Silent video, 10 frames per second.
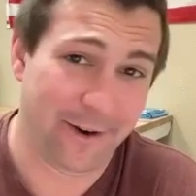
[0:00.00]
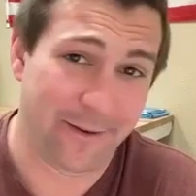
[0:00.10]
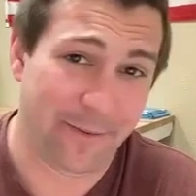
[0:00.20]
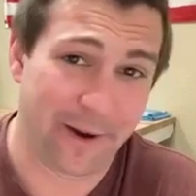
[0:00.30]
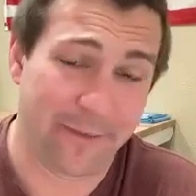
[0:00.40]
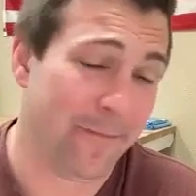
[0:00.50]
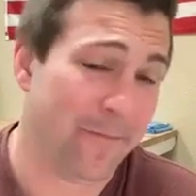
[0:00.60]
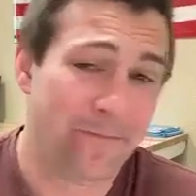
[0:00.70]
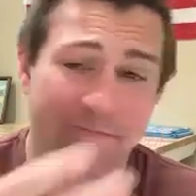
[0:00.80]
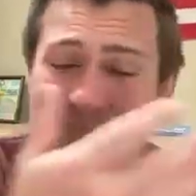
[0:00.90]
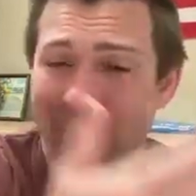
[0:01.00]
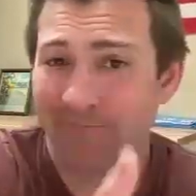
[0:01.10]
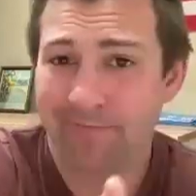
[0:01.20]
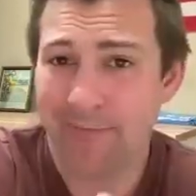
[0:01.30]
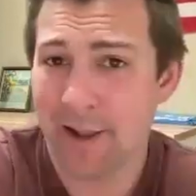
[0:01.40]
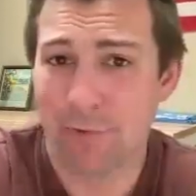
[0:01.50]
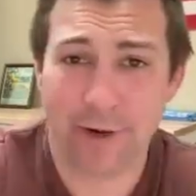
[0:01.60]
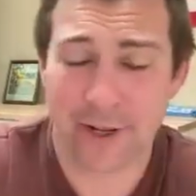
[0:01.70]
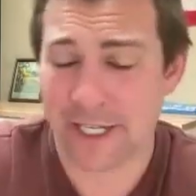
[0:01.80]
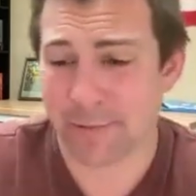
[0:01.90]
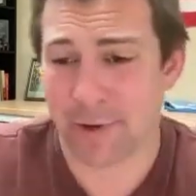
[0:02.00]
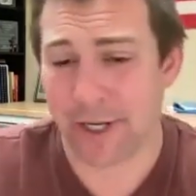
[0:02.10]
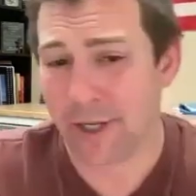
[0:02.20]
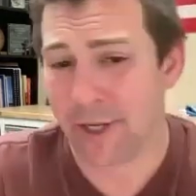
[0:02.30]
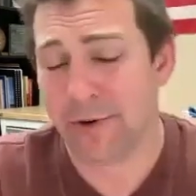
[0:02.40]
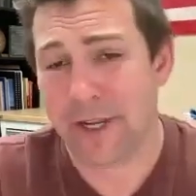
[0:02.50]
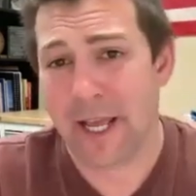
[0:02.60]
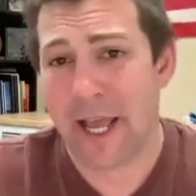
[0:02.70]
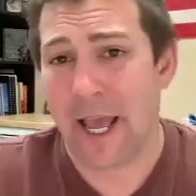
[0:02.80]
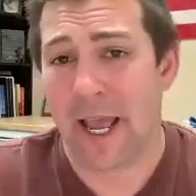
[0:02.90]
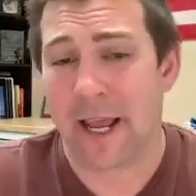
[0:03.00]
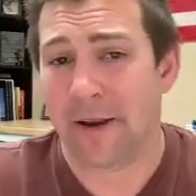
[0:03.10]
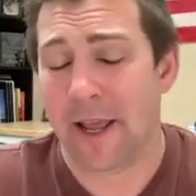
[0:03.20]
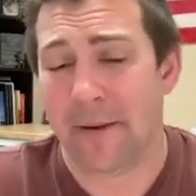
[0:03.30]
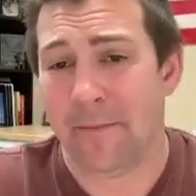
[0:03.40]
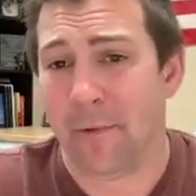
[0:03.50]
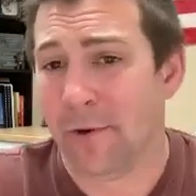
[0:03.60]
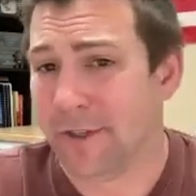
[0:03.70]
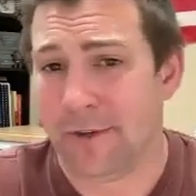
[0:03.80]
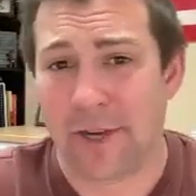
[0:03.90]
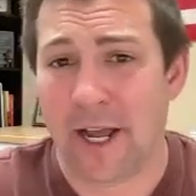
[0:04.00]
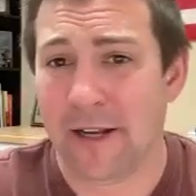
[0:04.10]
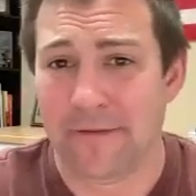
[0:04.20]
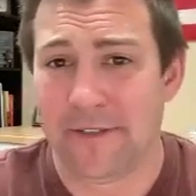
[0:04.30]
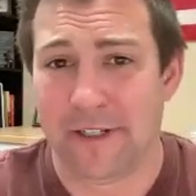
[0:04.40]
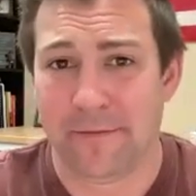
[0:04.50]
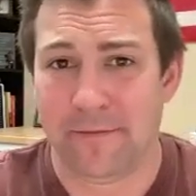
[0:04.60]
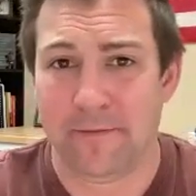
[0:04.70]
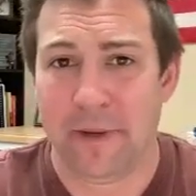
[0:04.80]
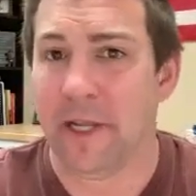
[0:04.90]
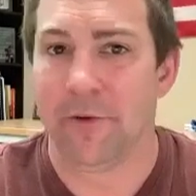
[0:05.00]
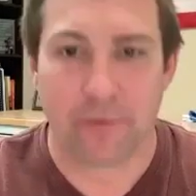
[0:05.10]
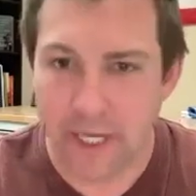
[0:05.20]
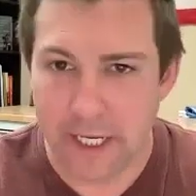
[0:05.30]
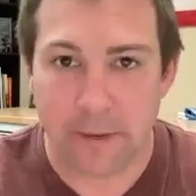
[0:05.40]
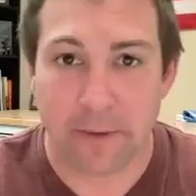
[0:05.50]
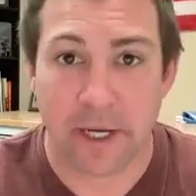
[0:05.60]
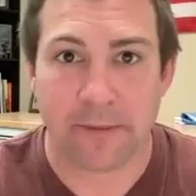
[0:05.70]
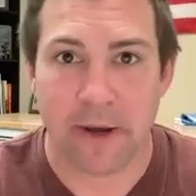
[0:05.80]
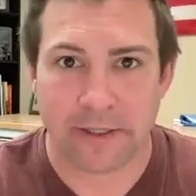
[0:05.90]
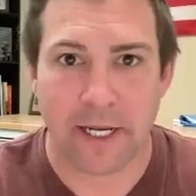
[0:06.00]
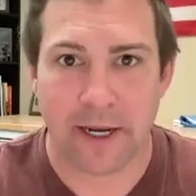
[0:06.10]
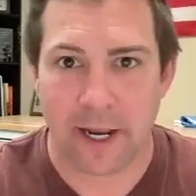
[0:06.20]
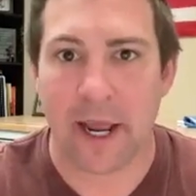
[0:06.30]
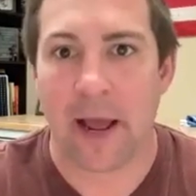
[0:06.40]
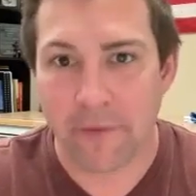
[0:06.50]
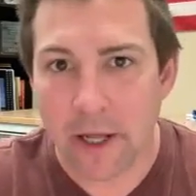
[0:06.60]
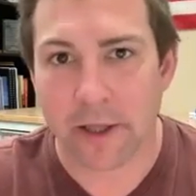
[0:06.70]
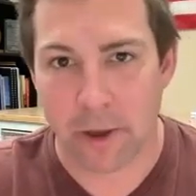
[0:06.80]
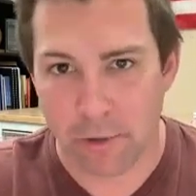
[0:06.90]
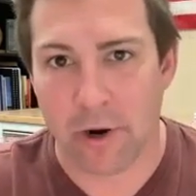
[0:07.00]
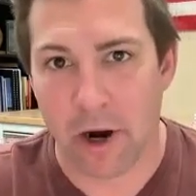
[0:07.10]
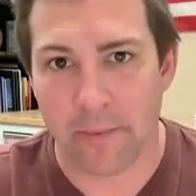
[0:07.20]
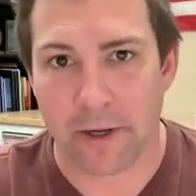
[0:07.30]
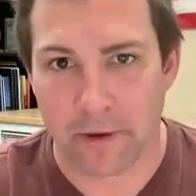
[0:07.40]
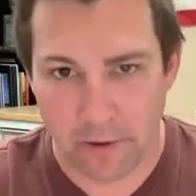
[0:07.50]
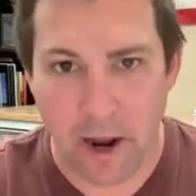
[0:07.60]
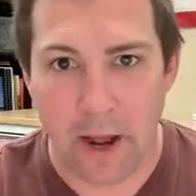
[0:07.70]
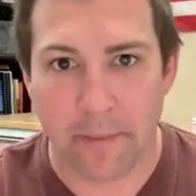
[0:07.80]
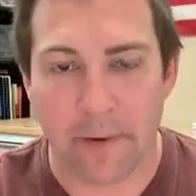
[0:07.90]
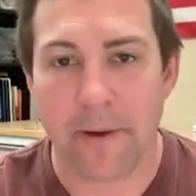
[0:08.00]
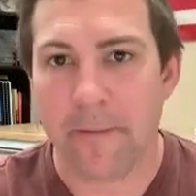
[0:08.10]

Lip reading: earn a premium. What do you guys want to do? And more so, not to be greedy, but it's about saying, hey, I've got low carbon crop.